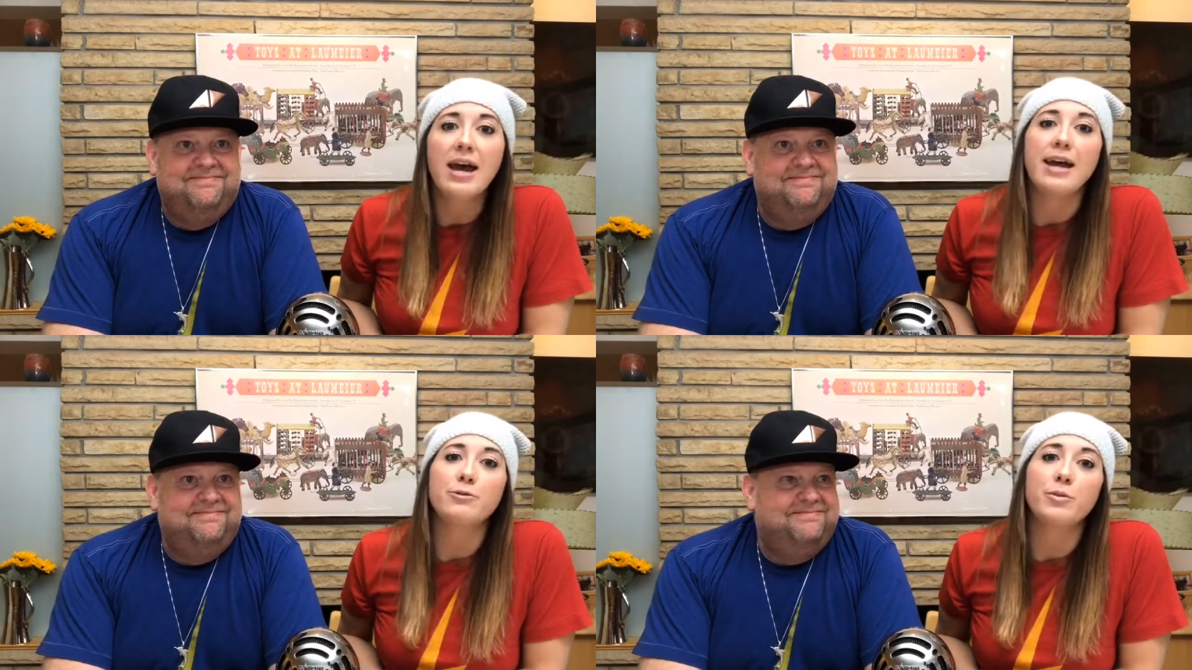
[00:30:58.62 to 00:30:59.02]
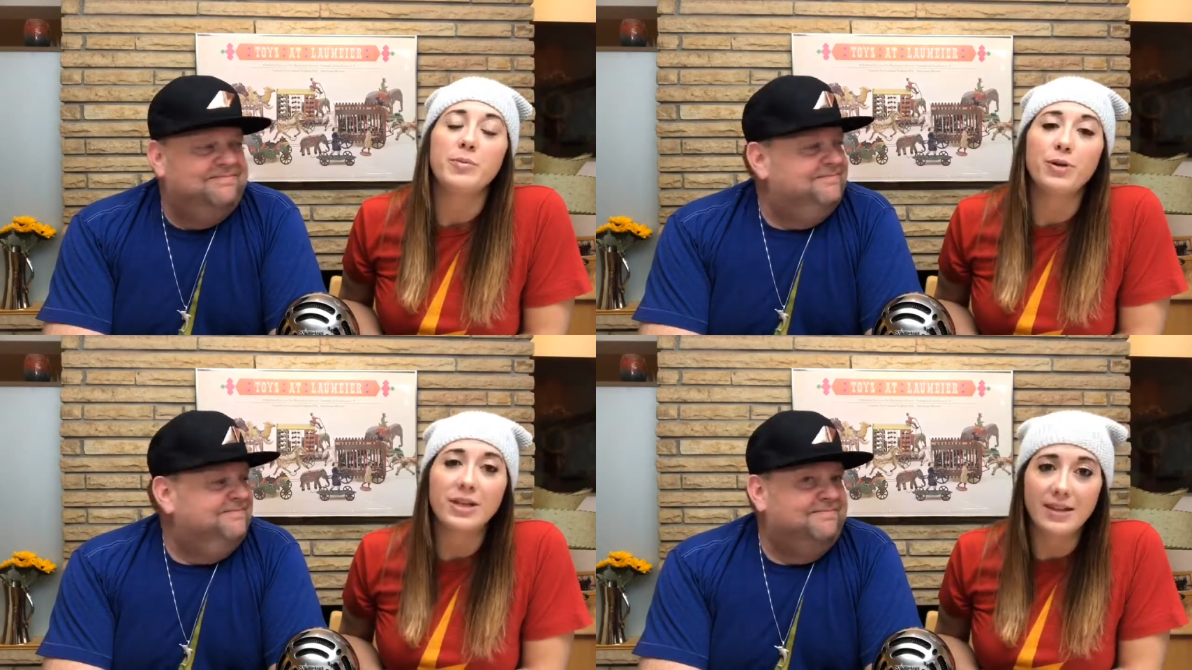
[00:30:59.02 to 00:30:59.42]
Speaker 1: and we'll be
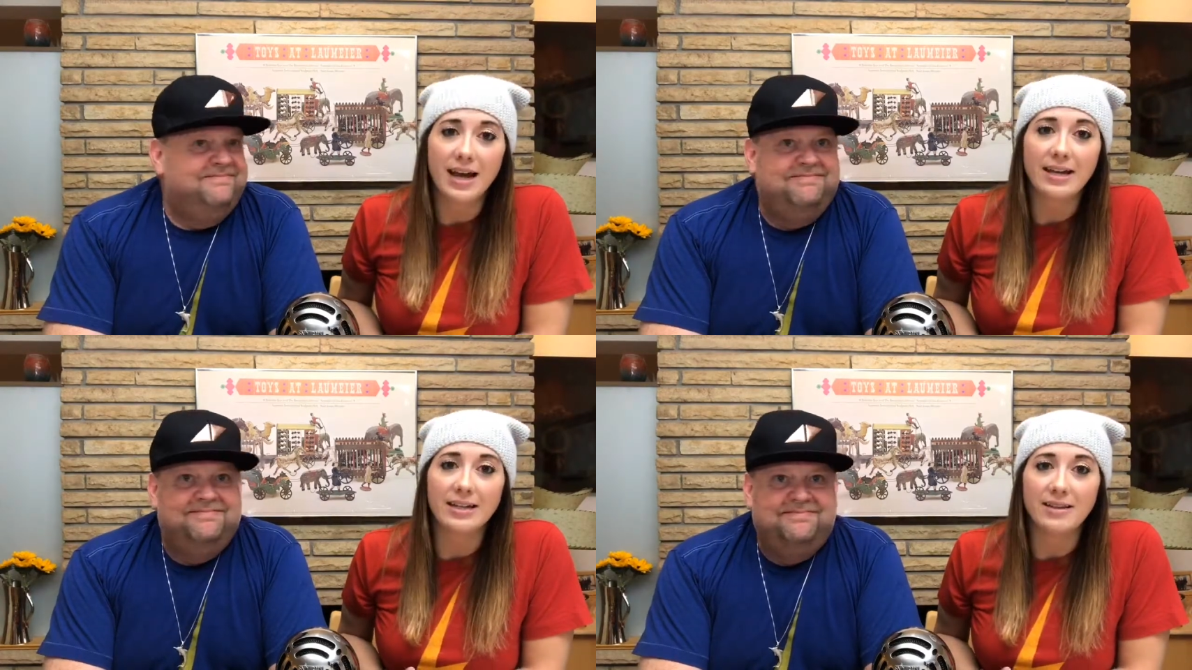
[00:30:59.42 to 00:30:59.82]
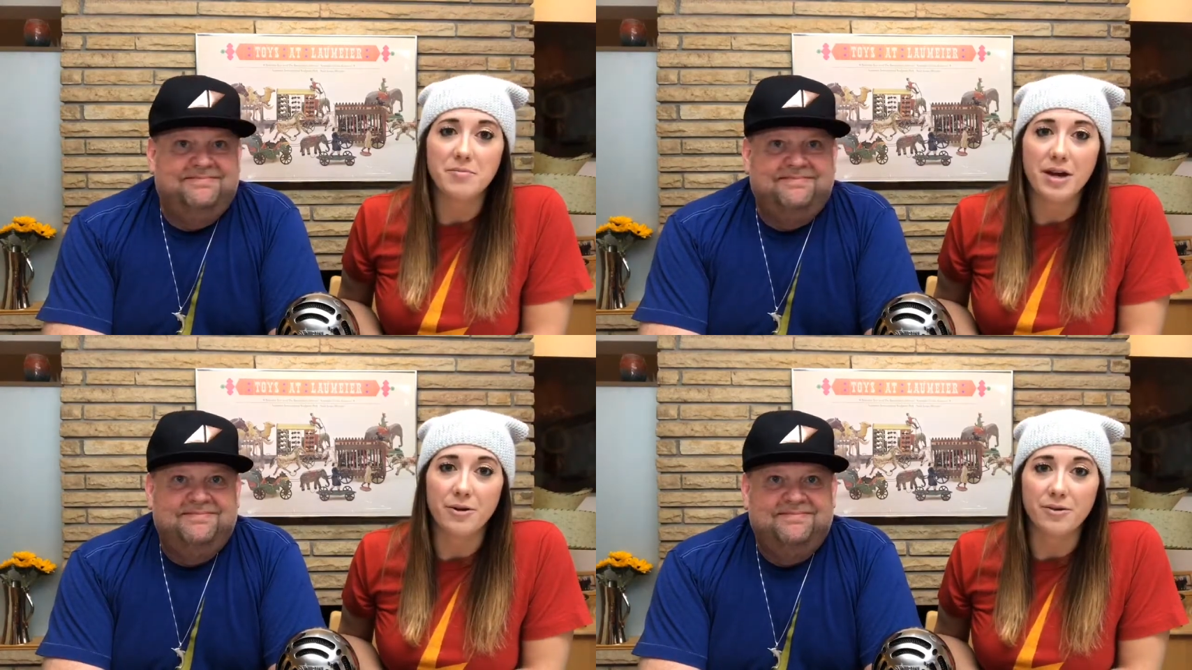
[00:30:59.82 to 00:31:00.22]
putting that in the
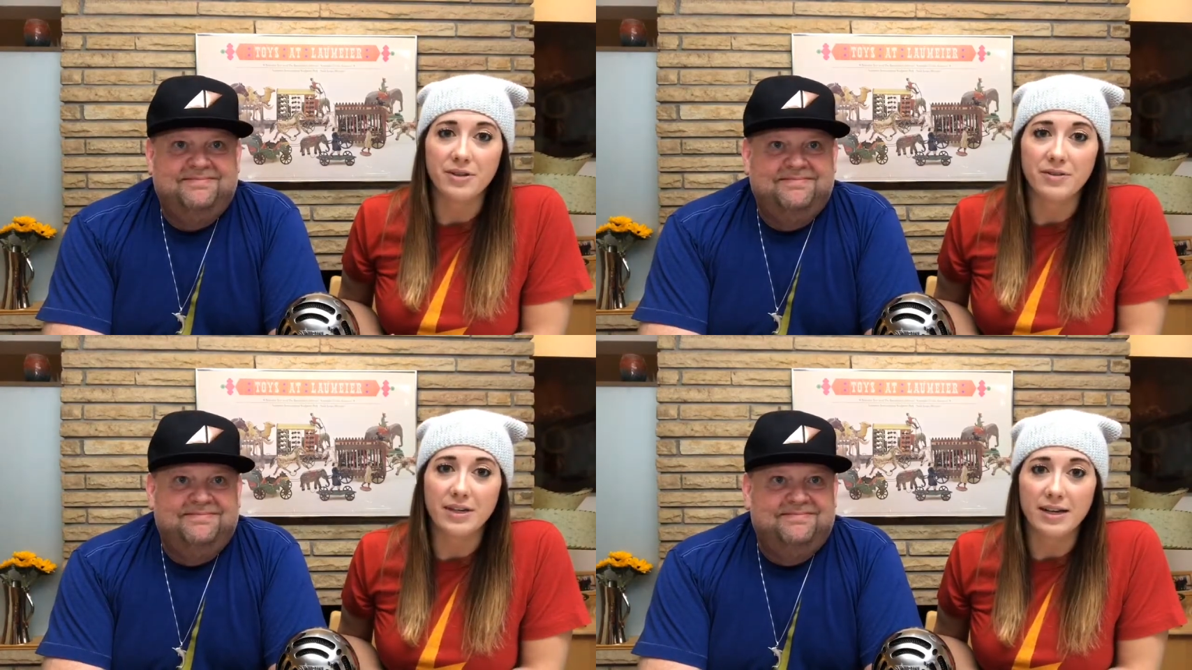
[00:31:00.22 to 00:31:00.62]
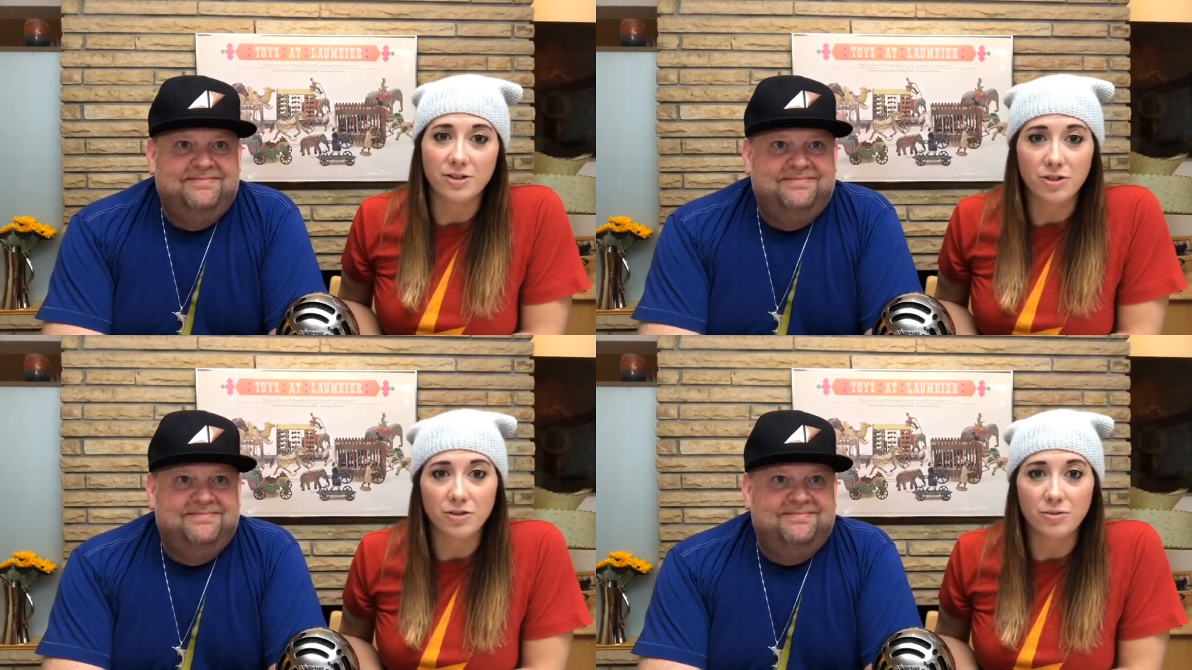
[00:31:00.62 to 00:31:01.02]
mail within the
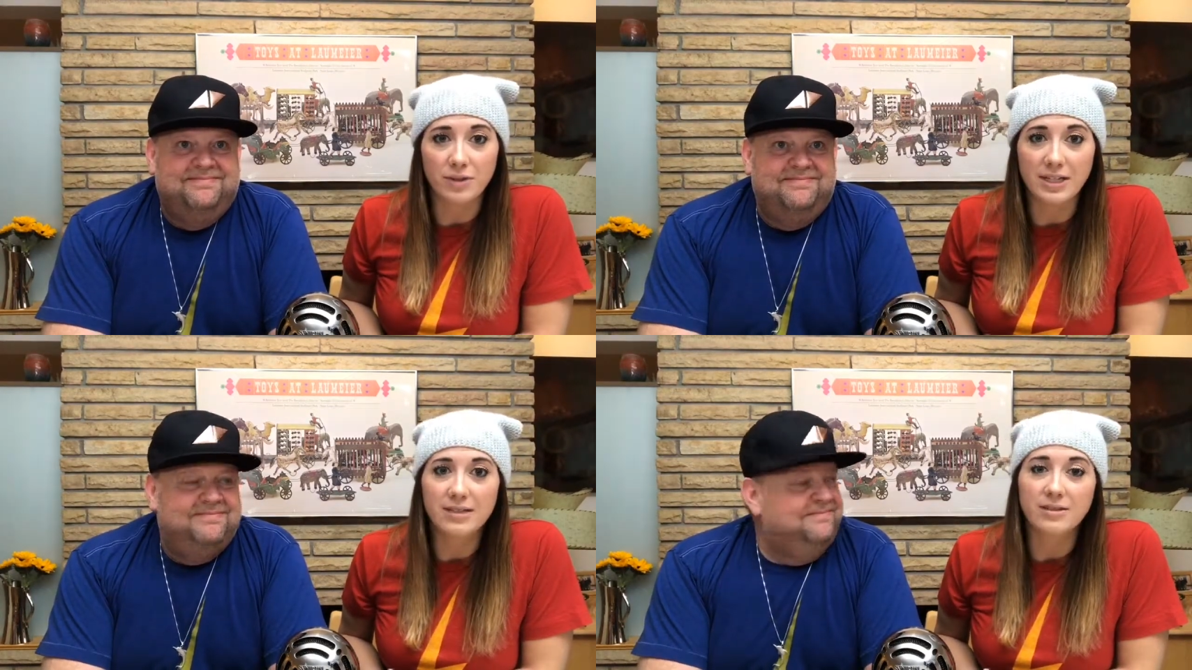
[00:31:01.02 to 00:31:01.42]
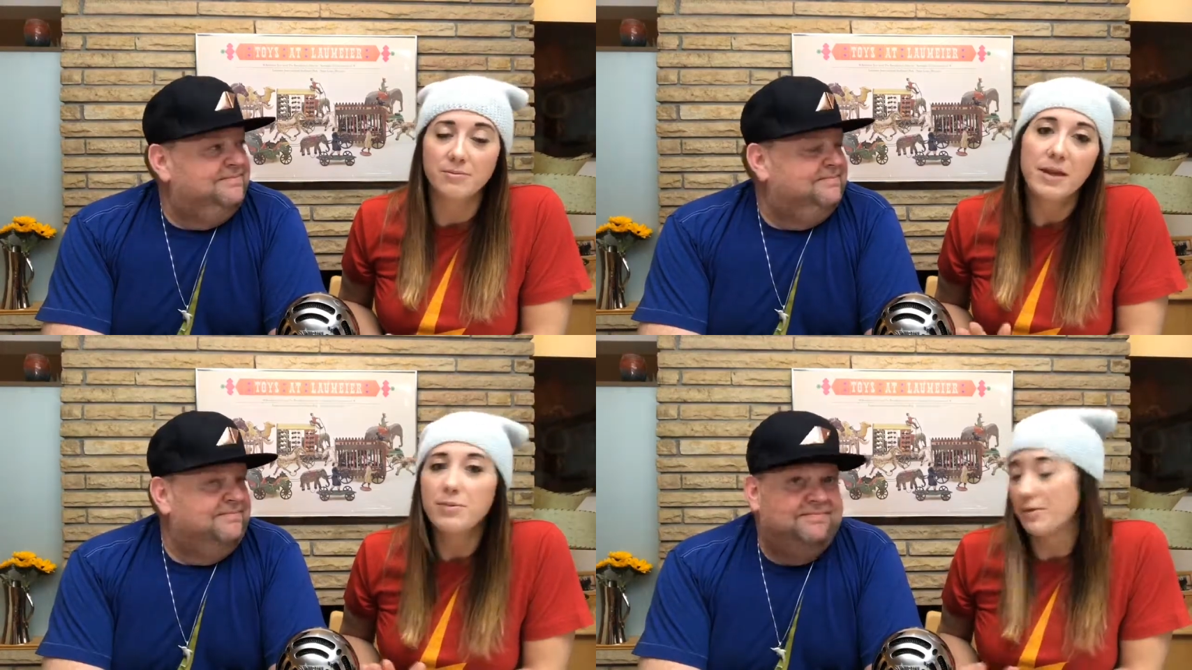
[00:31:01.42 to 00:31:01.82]
next two weeks,
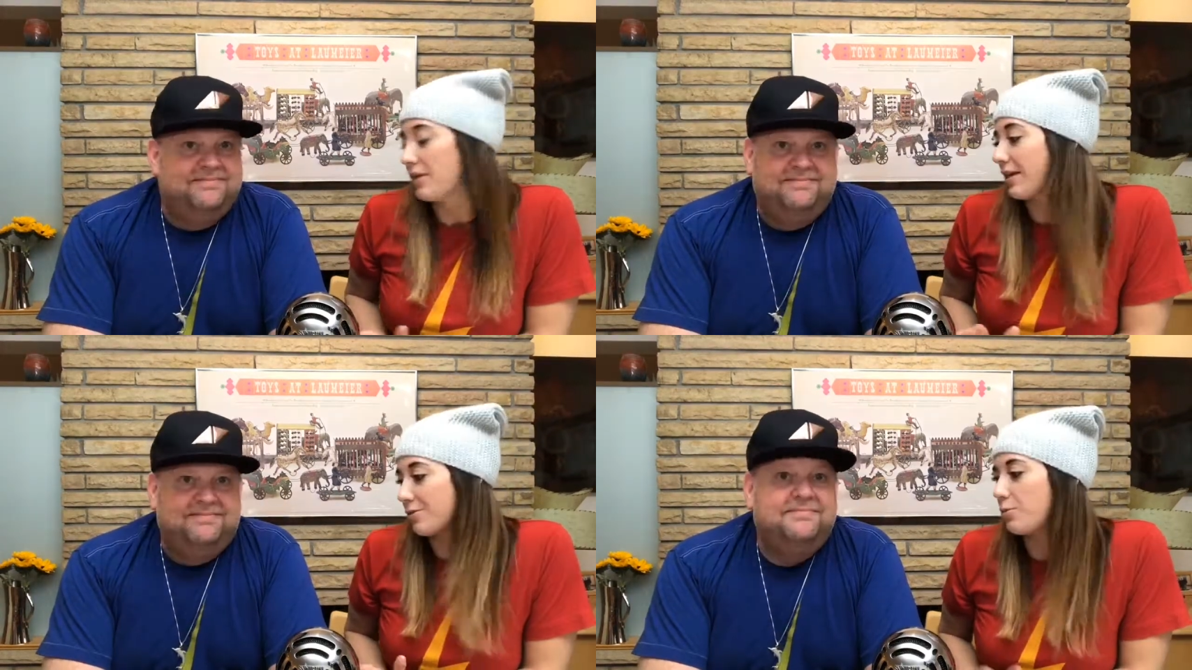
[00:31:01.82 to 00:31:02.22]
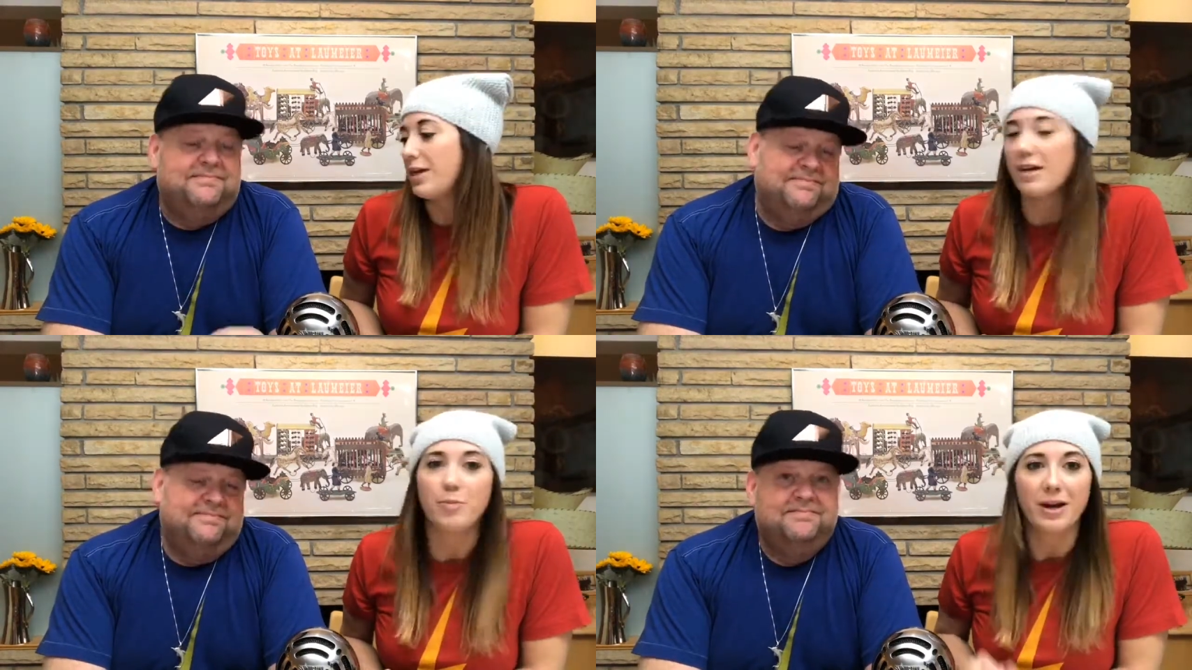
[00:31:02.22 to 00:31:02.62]
maybe the next
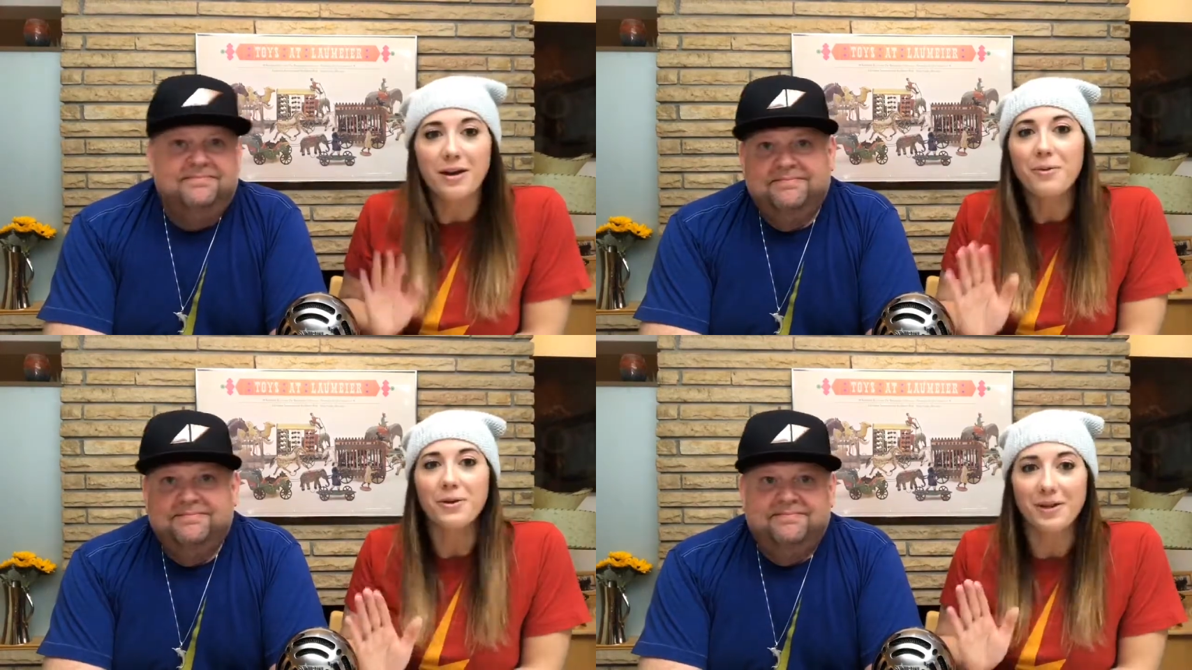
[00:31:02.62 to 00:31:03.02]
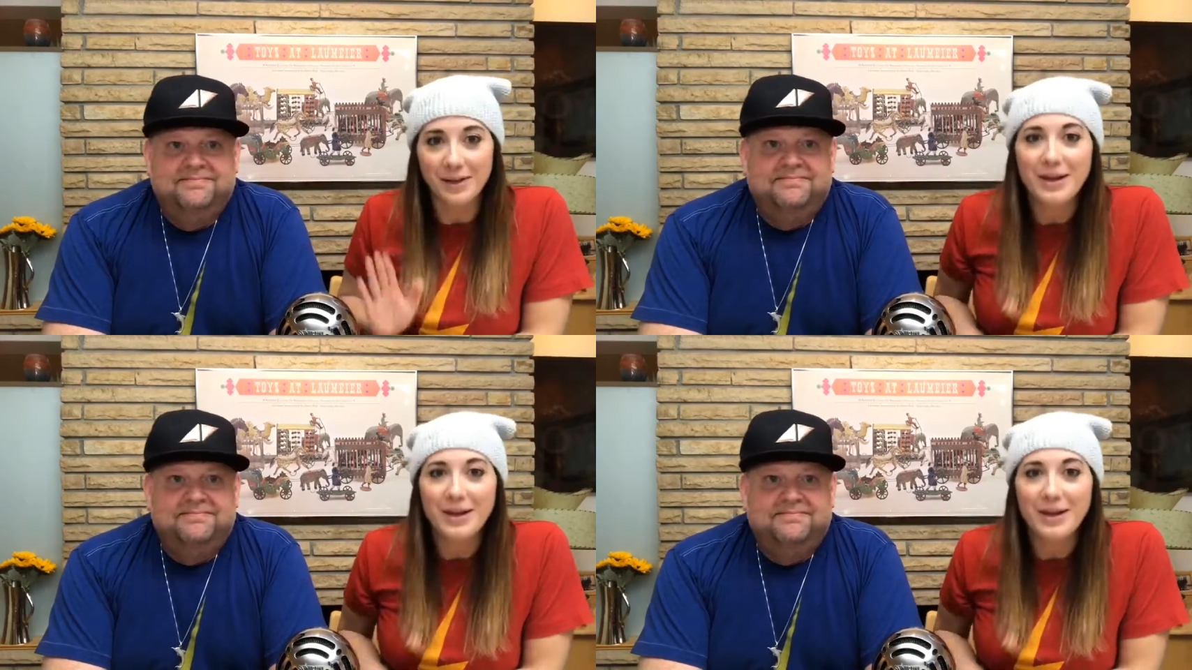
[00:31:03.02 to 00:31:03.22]
week, but I don't wanna